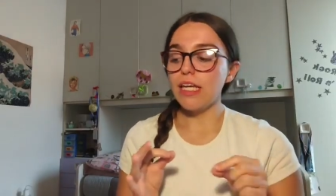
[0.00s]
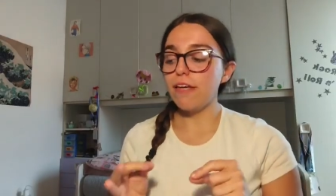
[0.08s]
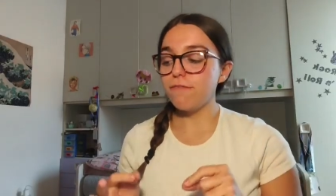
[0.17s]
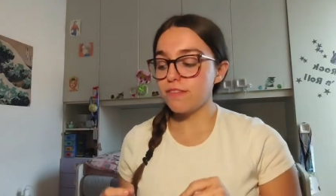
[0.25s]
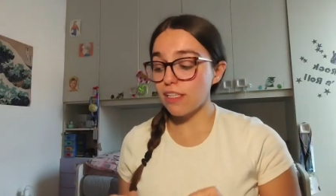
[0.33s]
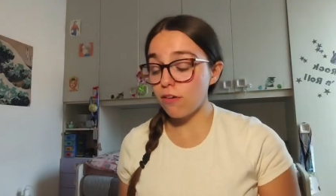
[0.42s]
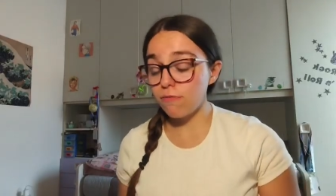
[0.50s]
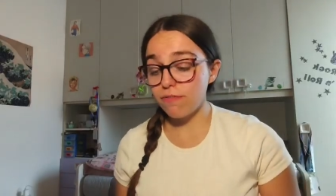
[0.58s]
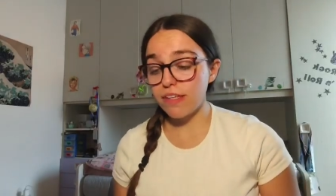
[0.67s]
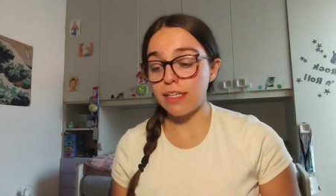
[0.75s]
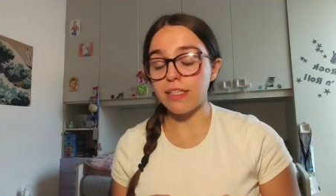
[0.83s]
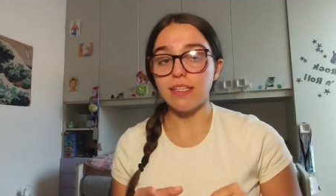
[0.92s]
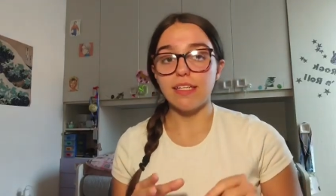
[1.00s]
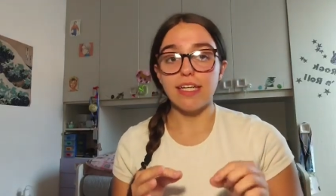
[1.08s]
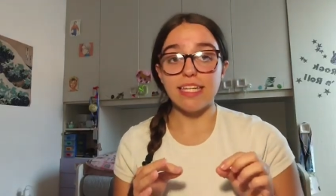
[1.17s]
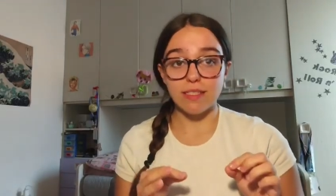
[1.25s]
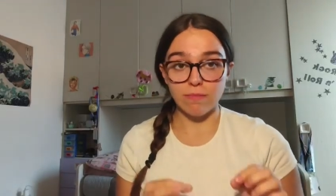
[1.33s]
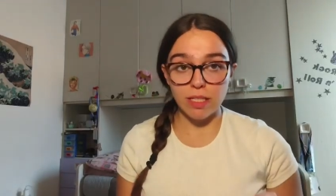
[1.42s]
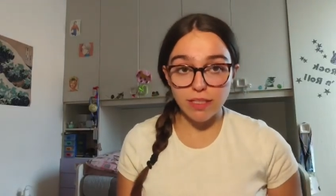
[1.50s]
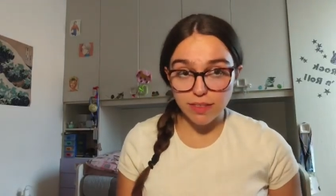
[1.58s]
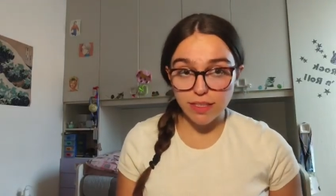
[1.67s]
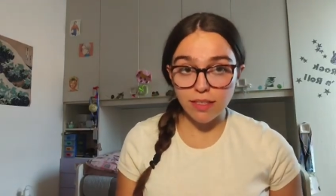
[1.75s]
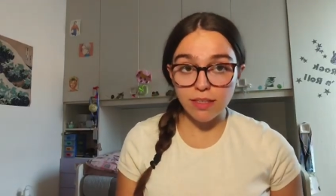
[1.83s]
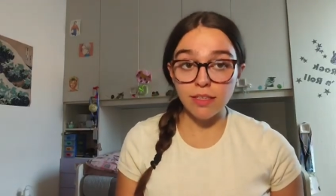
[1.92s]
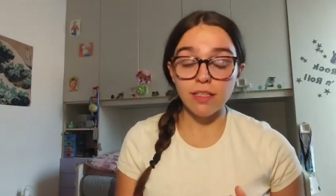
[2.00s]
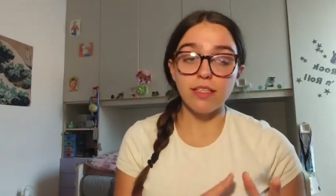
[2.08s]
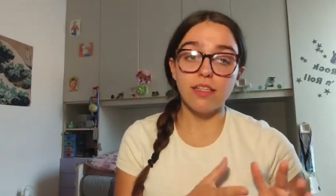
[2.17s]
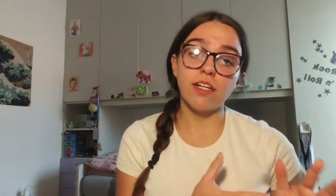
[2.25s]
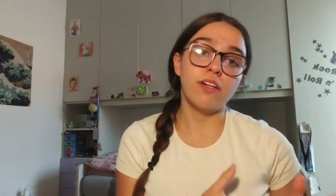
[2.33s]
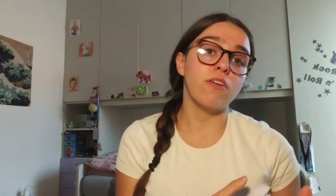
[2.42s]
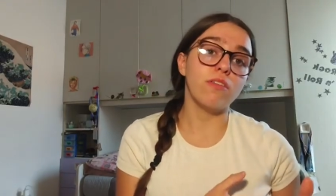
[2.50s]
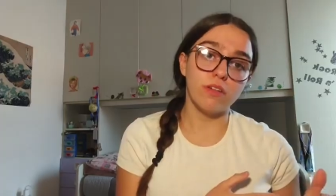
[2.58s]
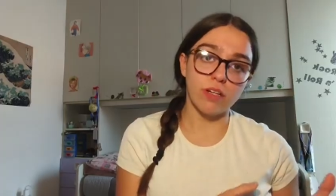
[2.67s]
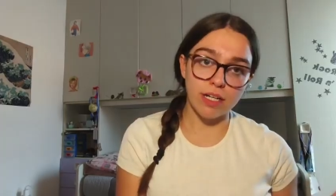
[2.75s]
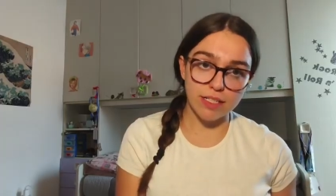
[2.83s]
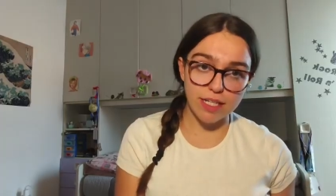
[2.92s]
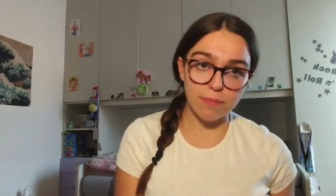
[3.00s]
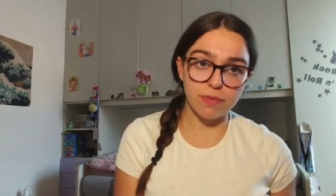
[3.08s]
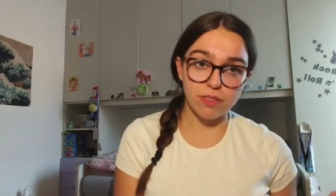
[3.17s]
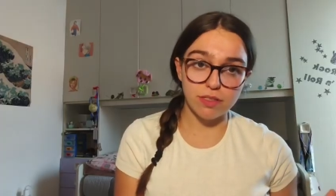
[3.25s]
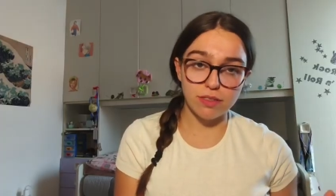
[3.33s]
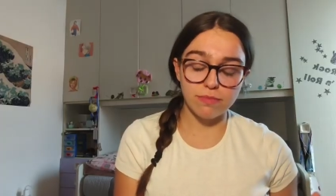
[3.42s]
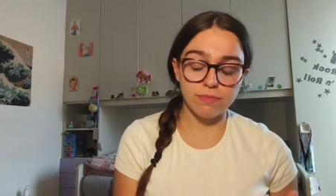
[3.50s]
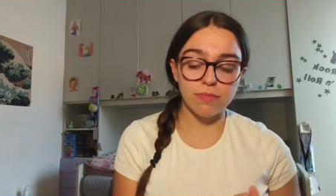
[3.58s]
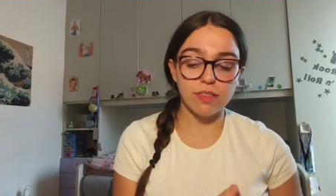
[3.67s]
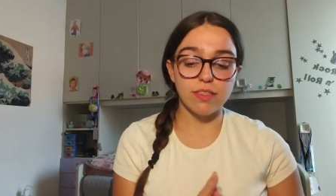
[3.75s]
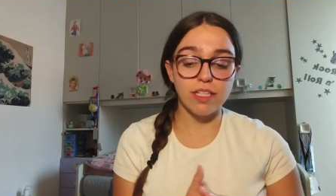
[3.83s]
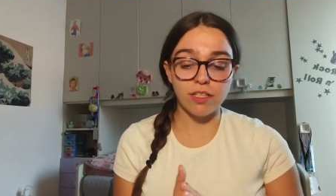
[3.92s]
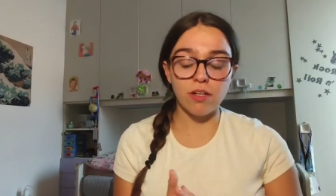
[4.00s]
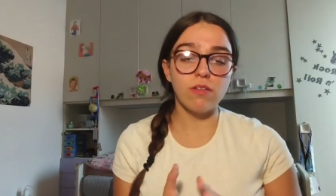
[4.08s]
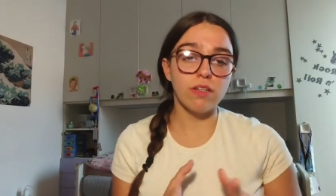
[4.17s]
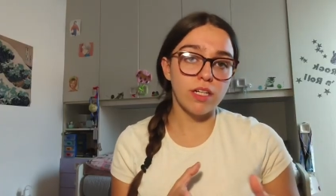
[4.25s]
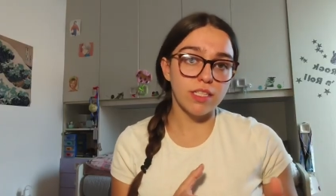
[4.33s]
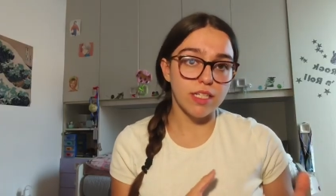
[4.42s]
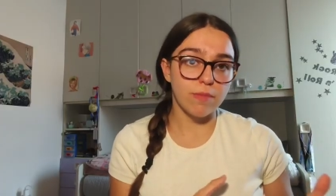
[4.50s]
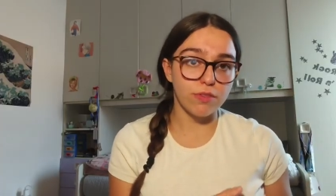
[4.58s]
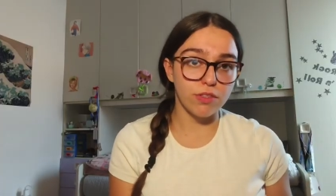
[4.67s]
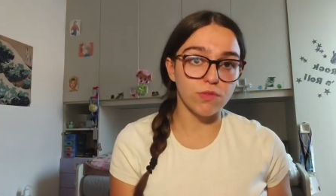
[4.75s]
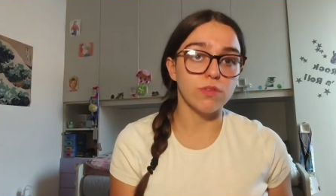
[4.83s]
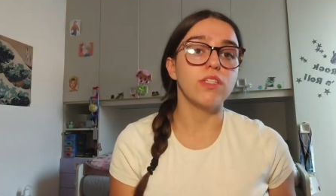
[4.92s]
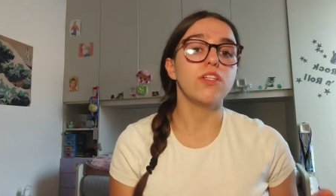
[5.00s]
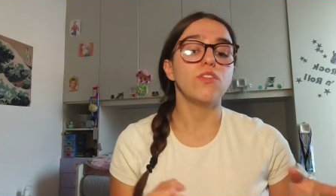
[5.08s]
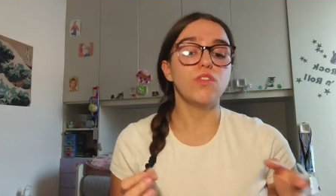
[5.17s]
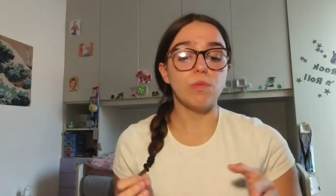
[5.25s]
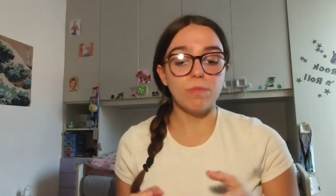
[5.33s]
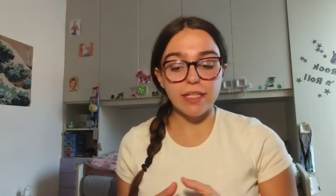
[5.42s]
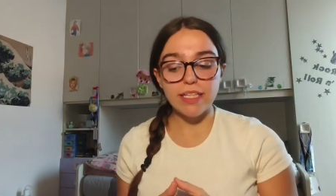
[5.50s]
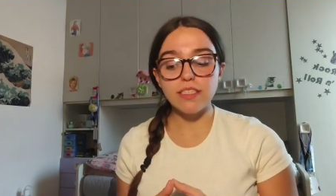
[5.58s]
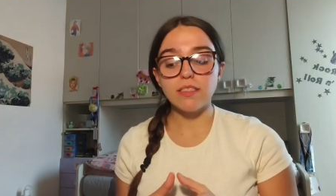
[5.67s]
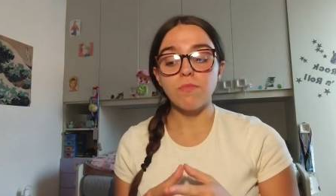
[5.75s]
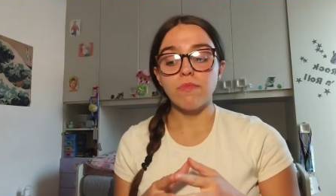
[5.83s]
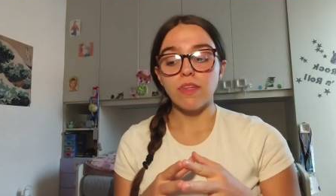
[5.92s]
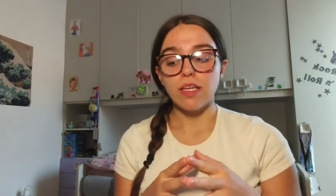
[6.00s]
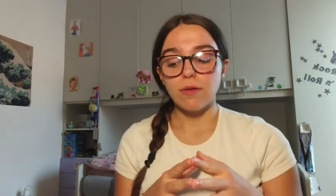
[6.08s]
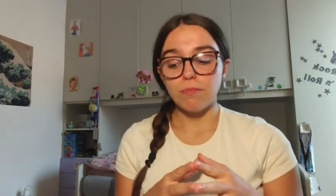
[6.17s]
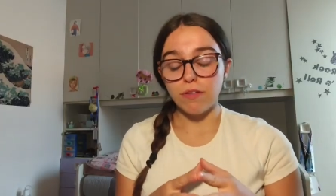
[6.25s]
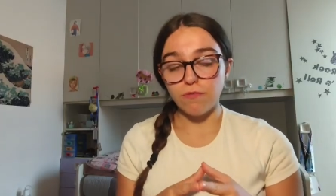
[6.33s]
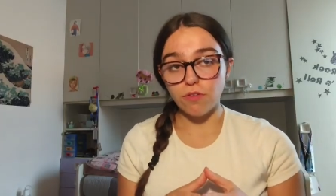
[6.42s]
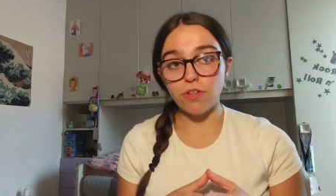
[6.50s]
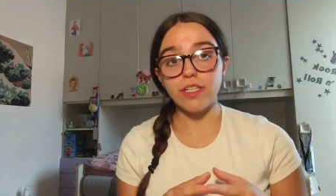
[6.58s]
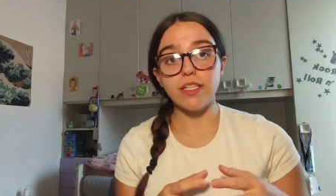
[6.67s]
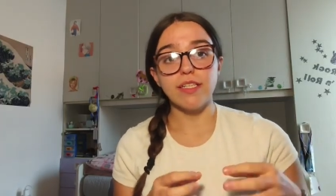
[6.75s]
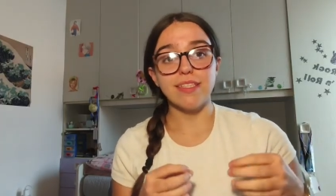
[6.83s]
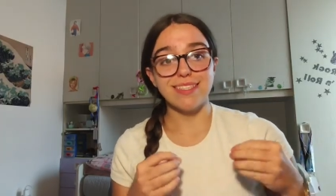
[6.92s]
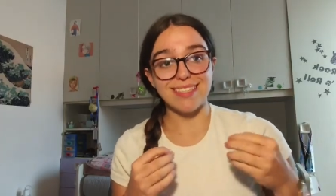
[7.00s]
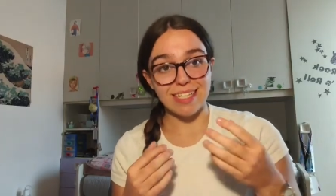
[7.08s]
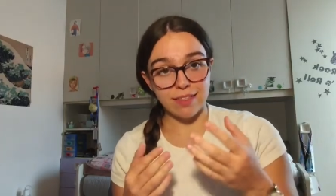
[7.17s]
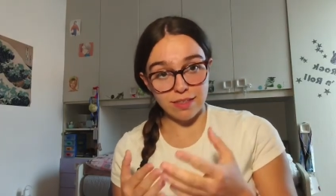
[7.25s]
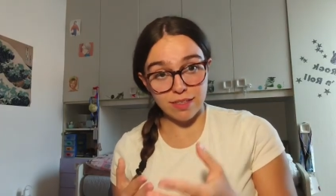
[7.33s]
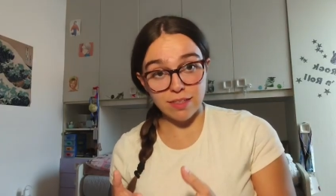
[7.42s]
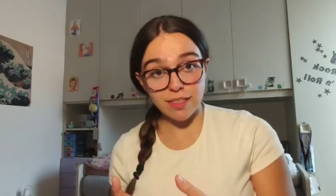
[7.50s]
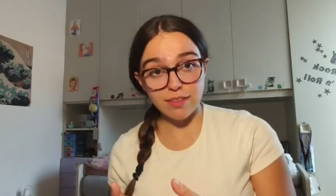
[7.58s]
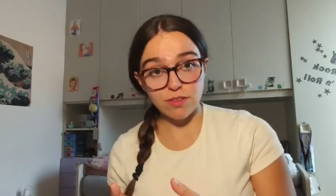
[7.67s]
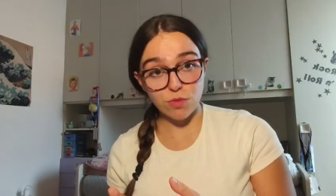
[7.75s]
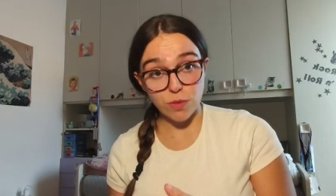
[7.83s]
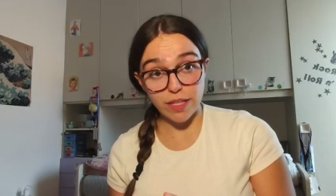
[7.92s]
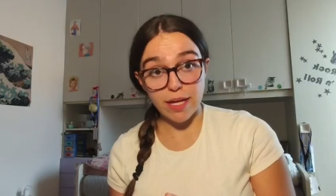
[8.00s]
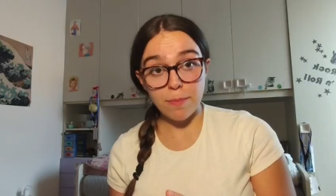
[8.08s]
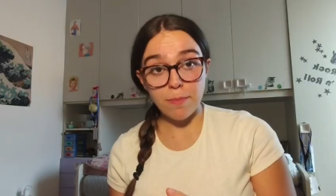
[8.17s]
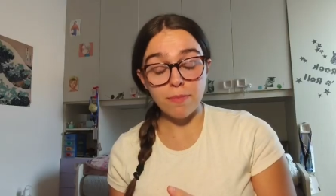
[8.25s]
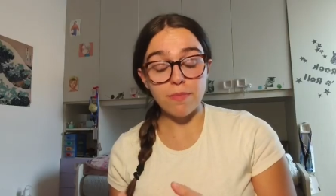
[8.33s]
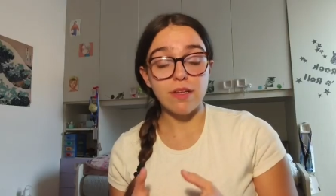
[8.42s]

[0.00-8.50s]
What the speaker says: If something is missing, they're not gonna accept it. They're not gonna accept you. So please, before sending it to them,